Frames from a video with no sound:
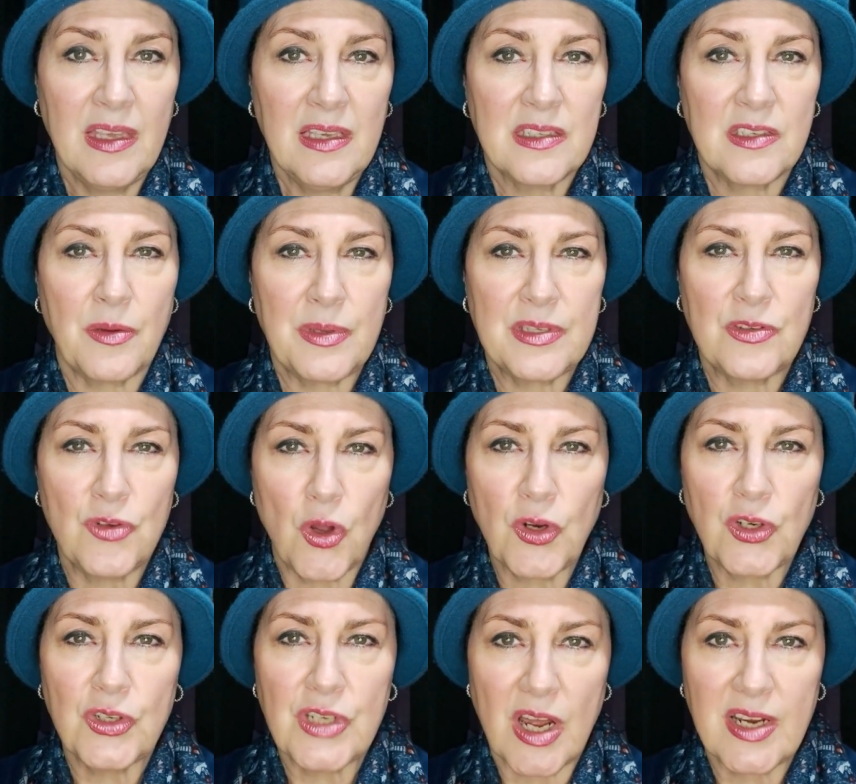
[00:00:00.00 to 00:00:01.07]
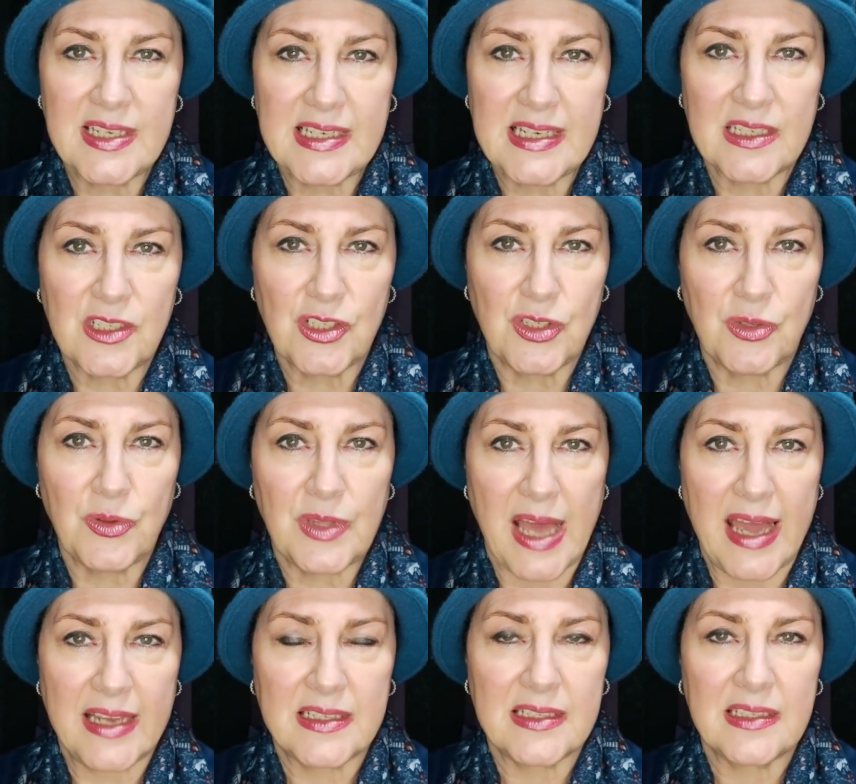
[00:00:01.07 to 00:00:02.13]
So it's not a good idea to do
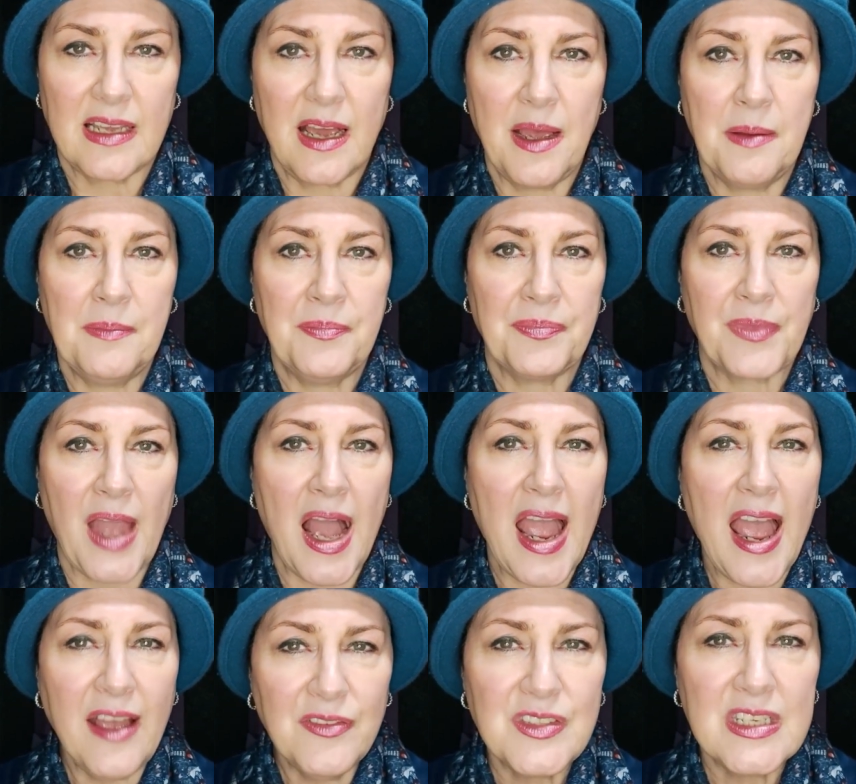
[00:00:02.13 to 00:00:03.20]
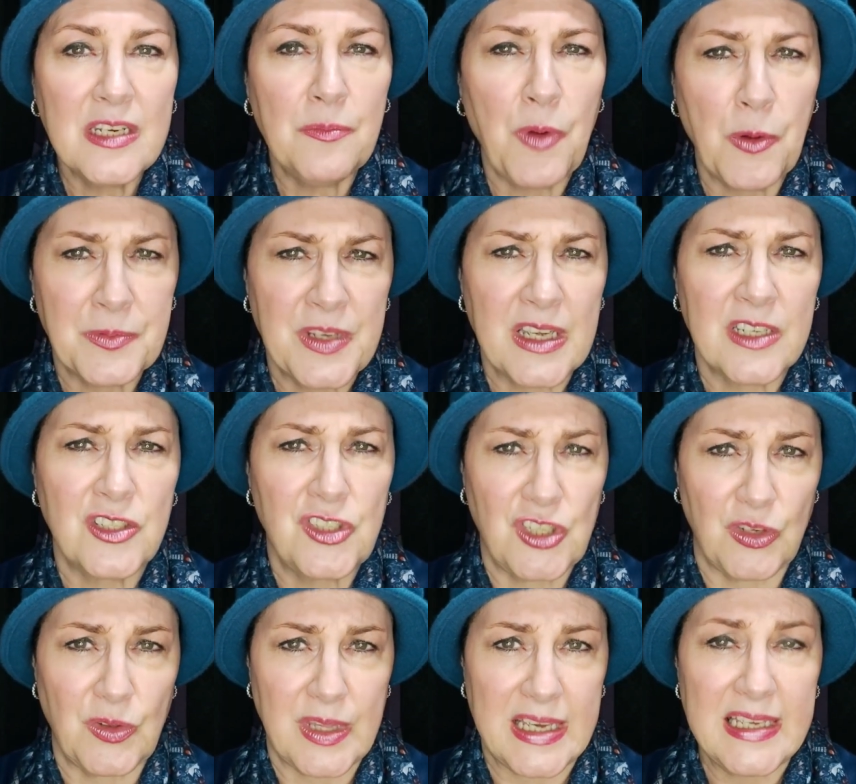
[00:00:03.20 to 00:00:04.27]
that. I have seen pop singers
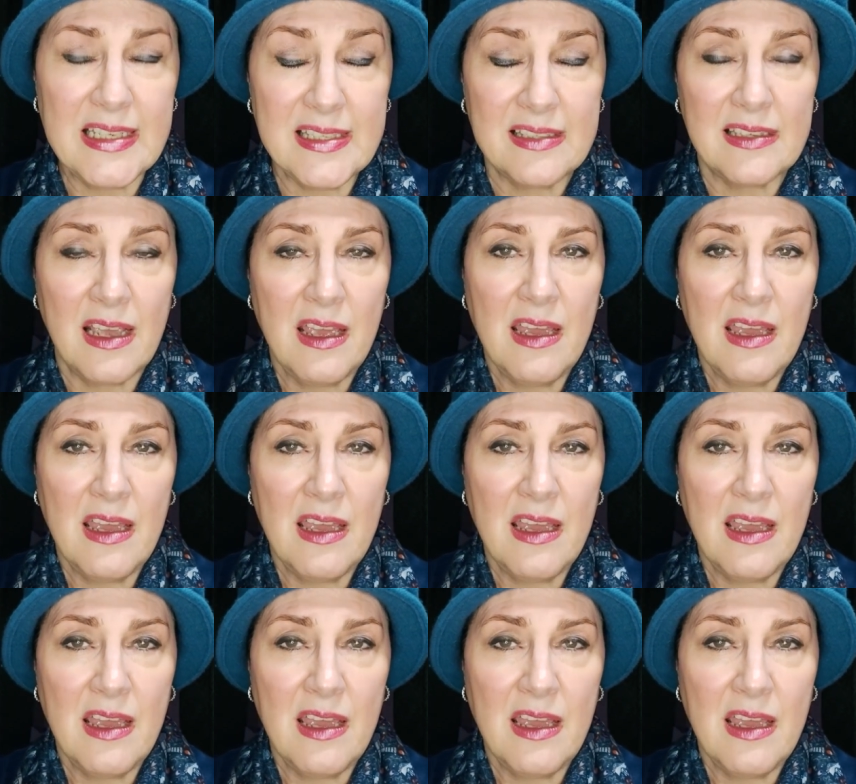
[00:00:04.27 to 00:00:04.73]
do this,